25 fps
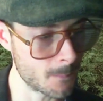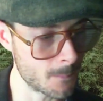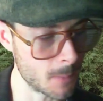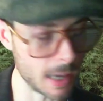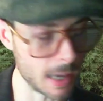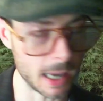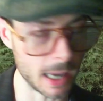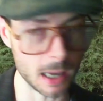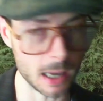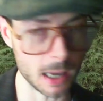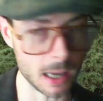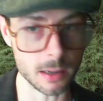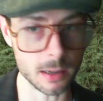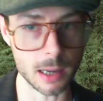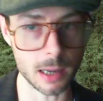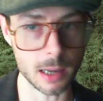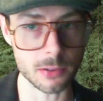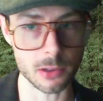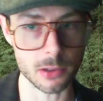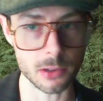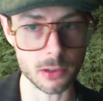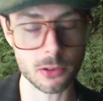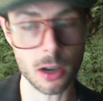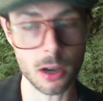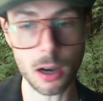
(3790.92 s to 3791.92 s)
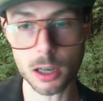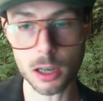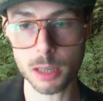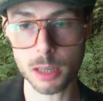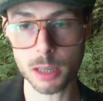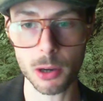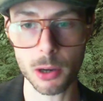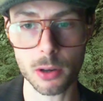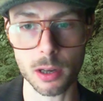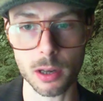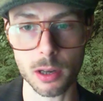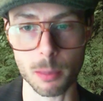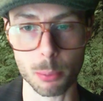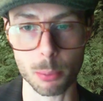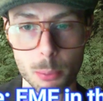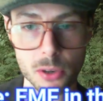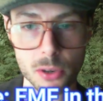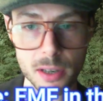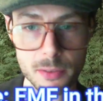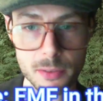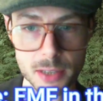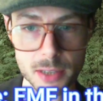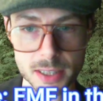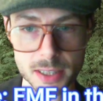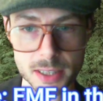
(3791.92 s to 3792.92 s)
And as I talked about in a
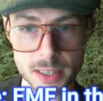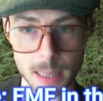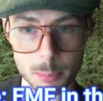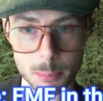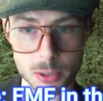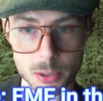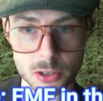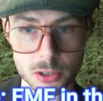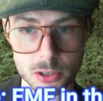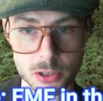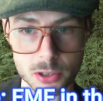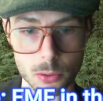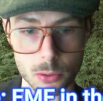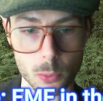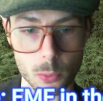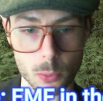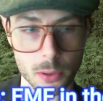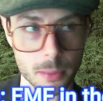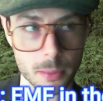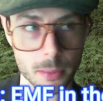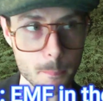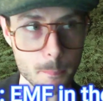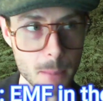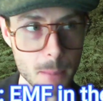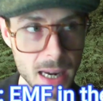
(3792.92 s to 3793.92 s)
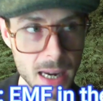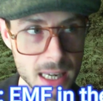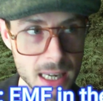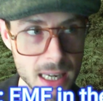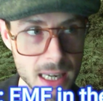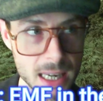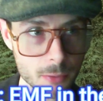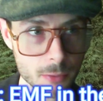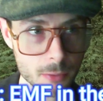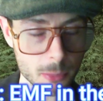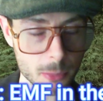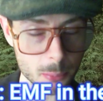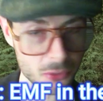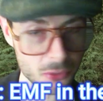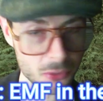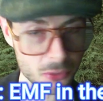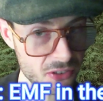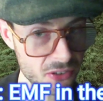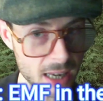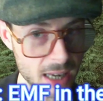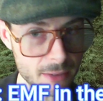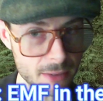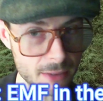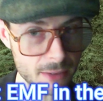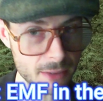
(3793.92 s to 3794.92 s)
previous episode with Mike from
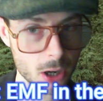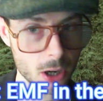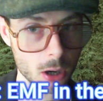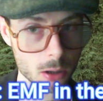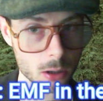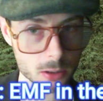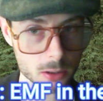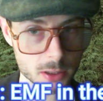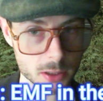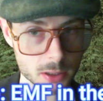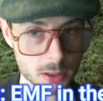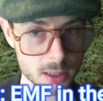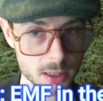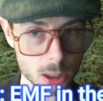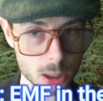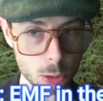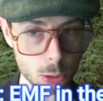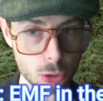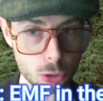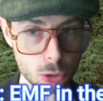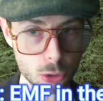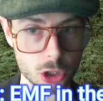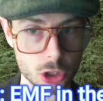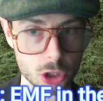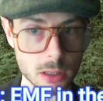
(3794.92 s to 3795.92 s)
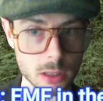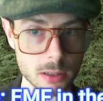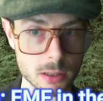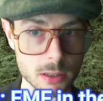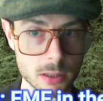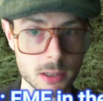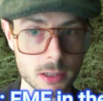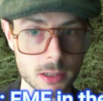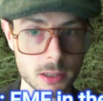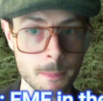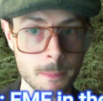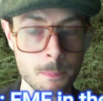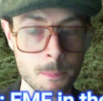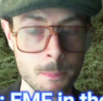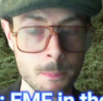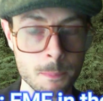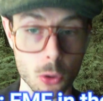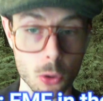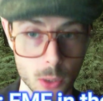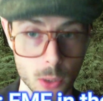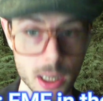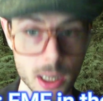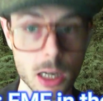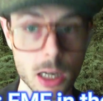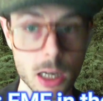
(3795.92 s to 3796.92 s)
Safeguard Solutions,
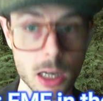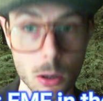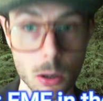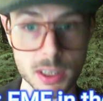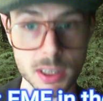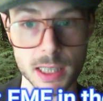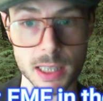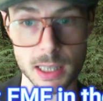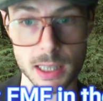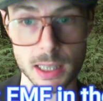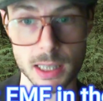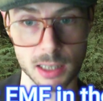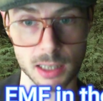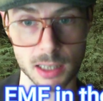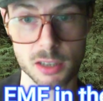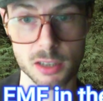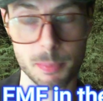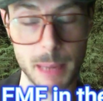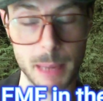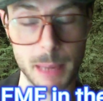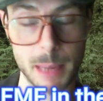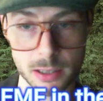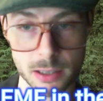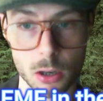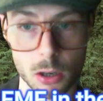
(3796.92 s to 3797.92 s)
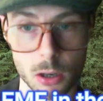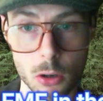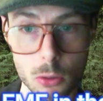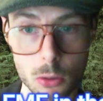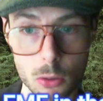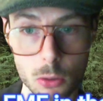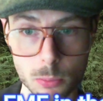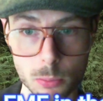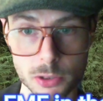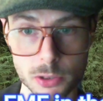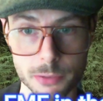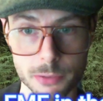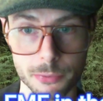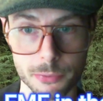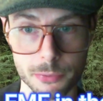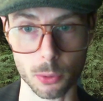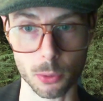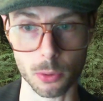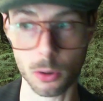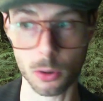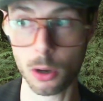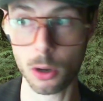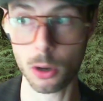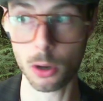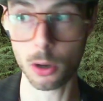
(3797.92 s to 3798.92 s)
he goes in and inspects homes
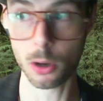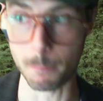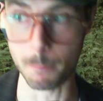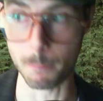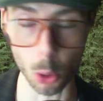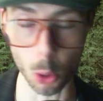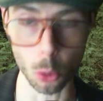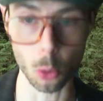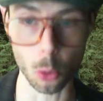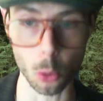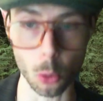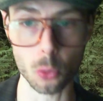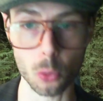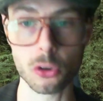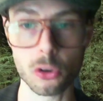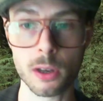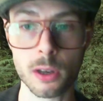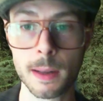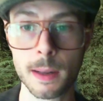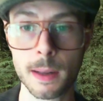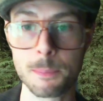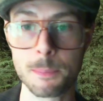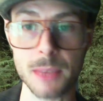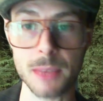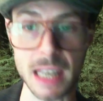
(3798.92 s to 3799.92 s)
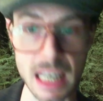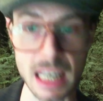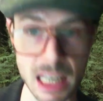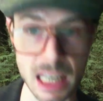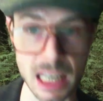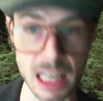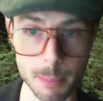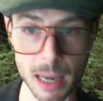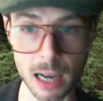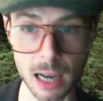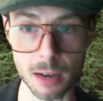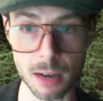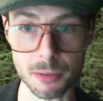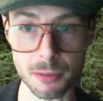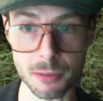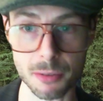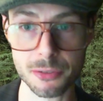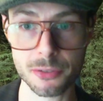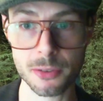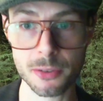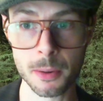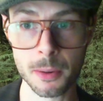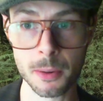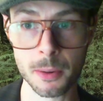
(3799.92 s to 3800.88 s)
for mold, EMF,